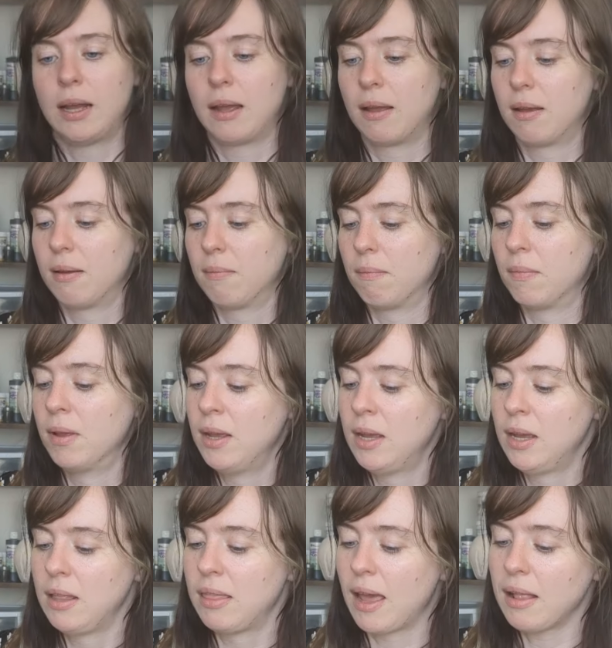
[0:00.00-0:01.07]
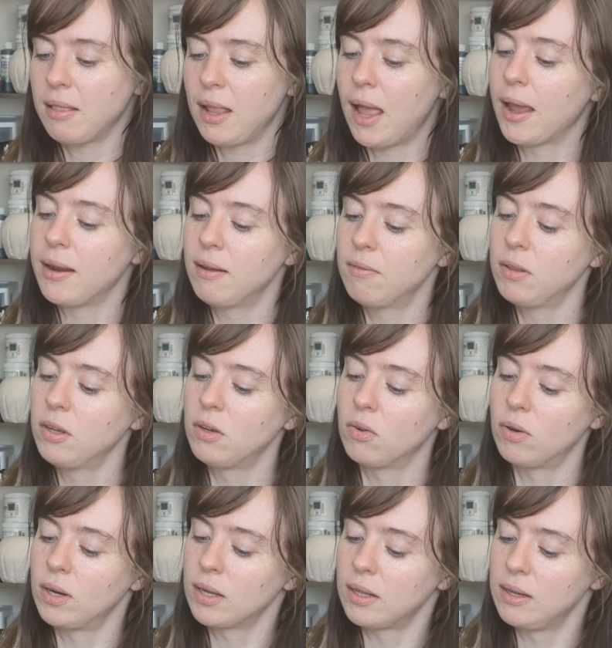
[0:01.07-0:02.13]
That line of
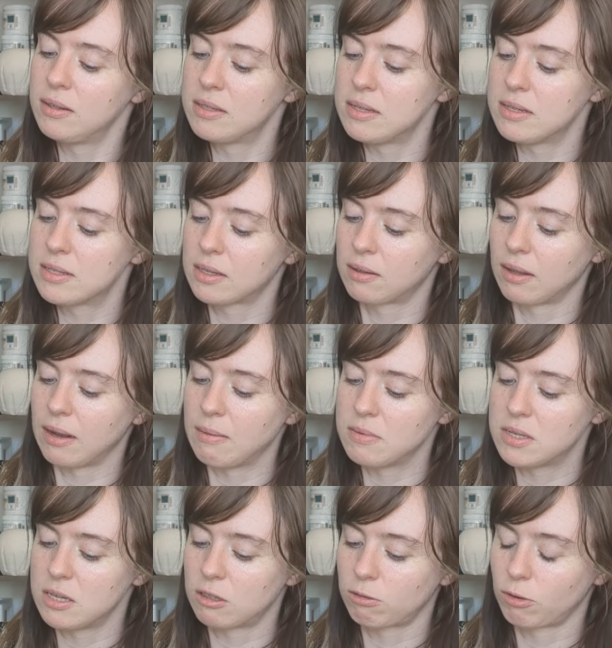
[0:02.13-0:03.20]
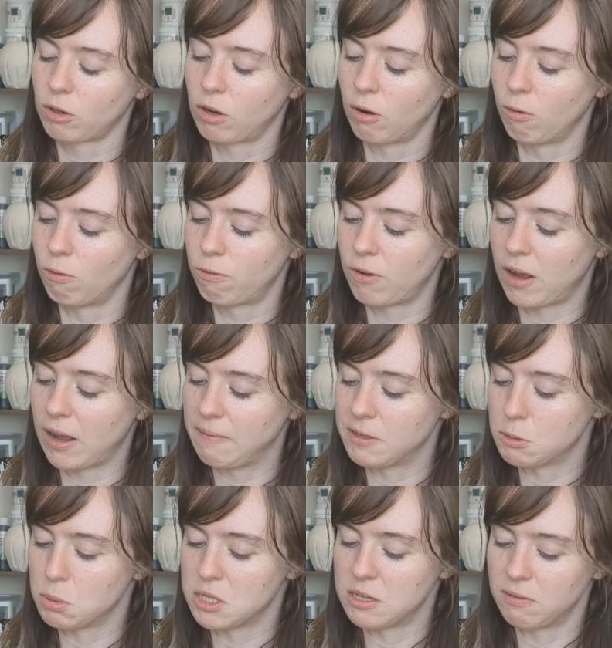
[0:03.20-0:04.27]
Laguna glazes claims it's for Cone
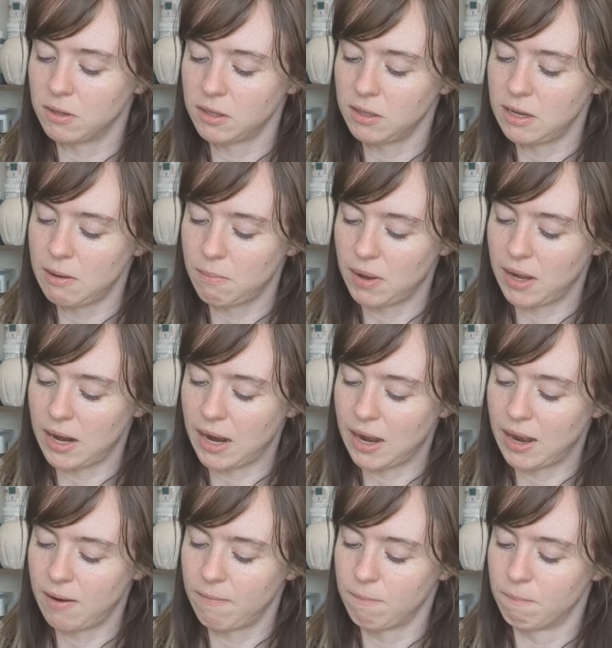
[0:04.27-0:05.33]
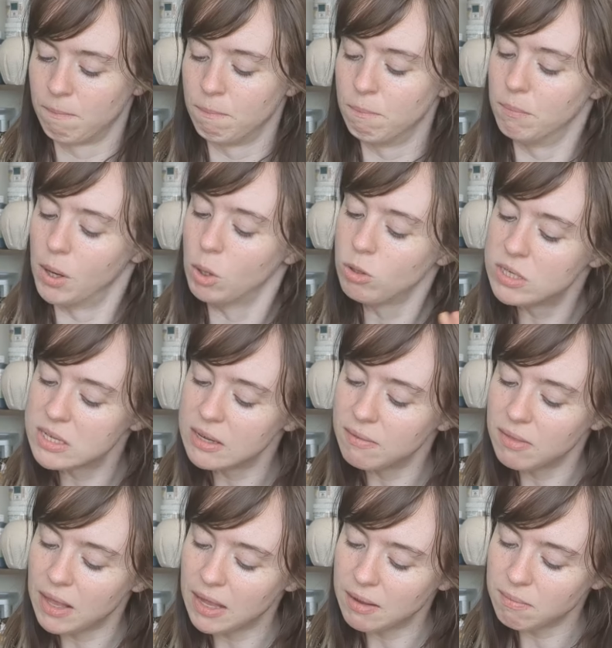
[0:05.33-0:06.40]
5 specifically, but most
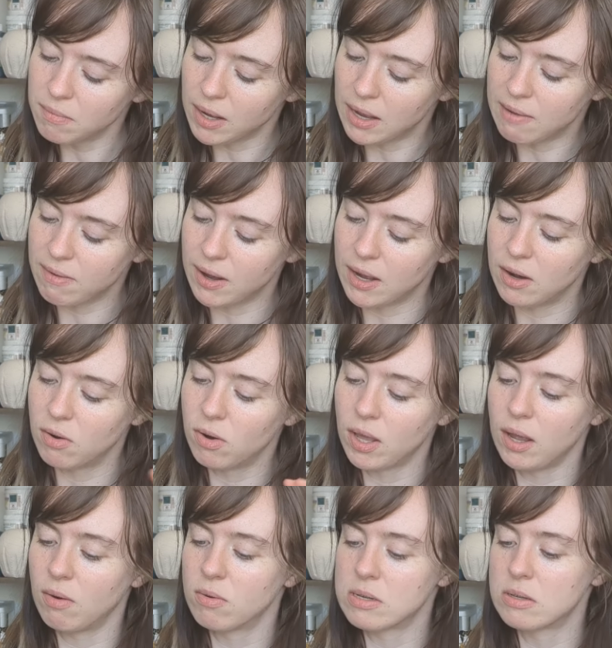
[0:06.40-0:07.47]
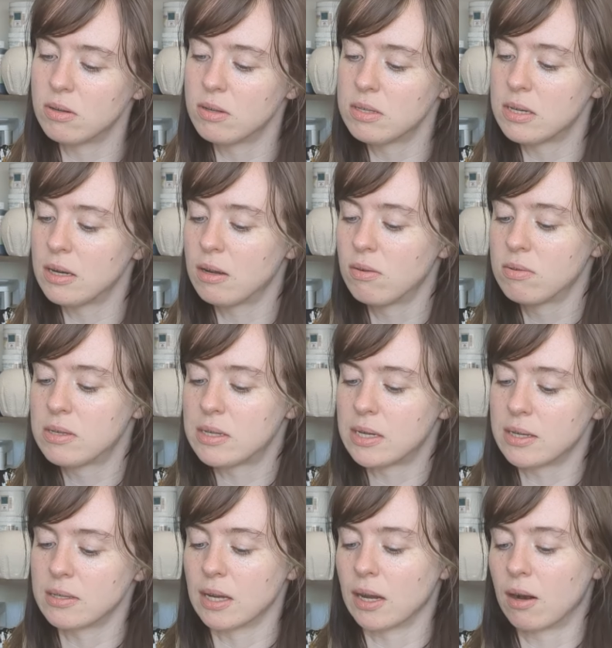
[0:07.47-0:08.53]
of them I've had okay results at Cone
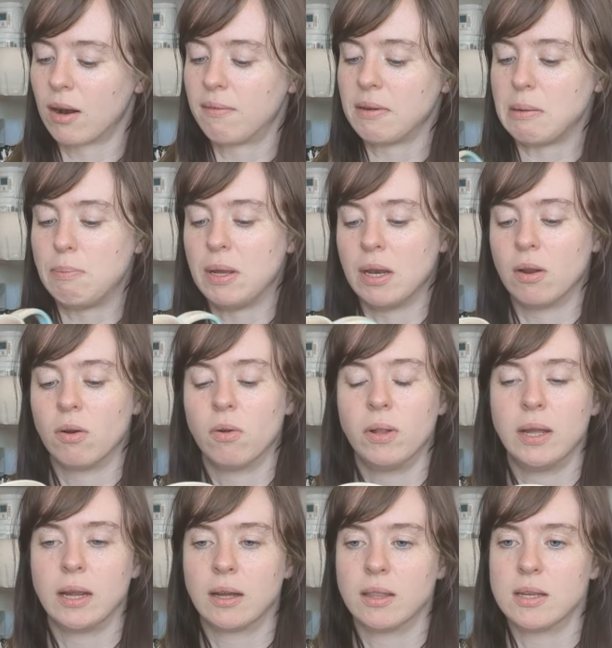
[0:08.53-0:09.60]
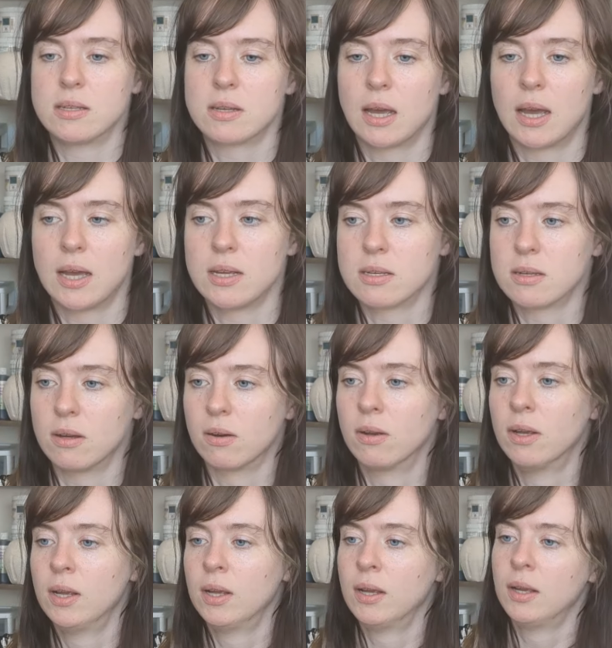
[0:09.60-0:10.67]
6. Like, I don't have any pinholing on this guy, so.
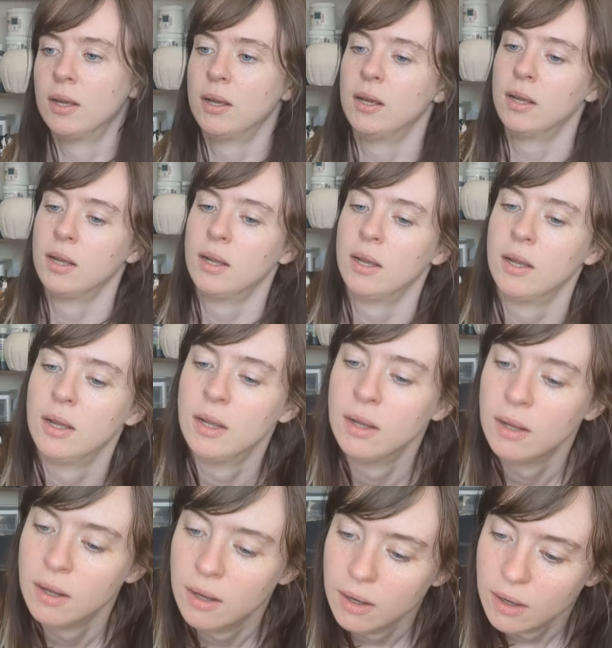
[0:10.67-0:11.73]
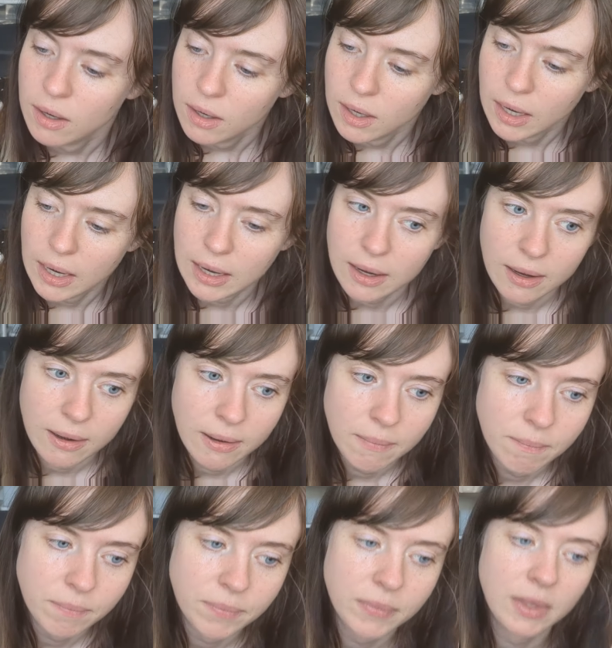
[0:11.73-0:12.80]

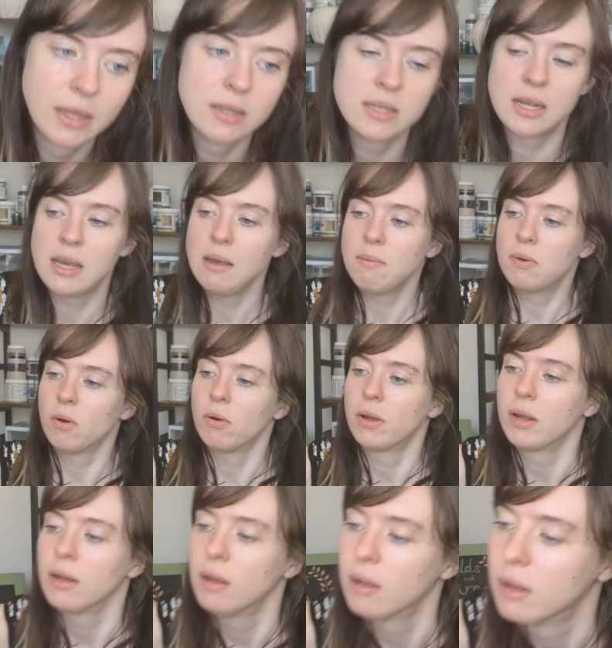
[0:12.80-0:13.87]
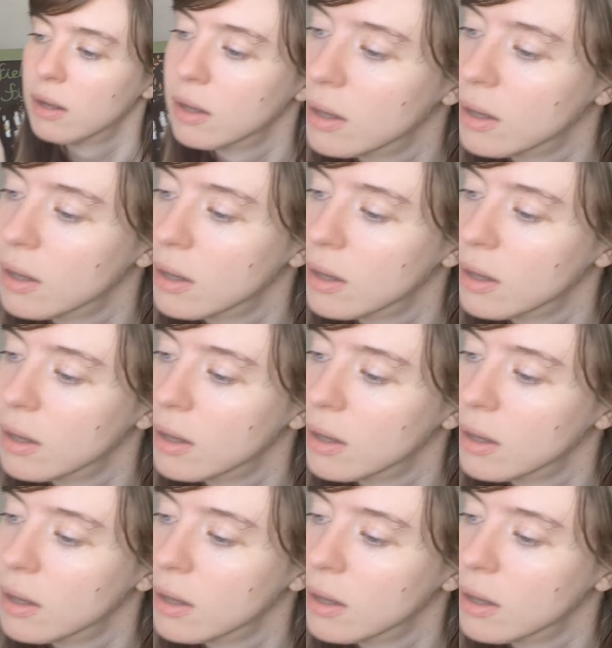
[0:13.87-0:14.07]
To keep going